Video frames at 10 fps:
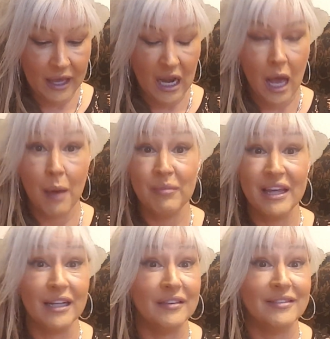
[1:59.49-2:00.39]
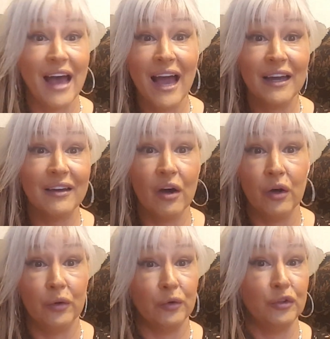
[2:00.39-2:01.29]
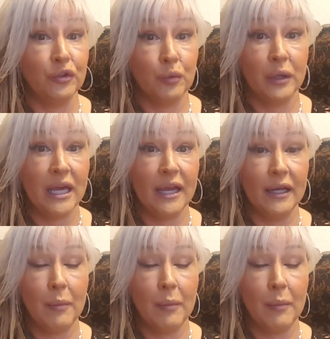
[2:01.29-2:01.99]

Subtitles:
and I'm the exact color 228.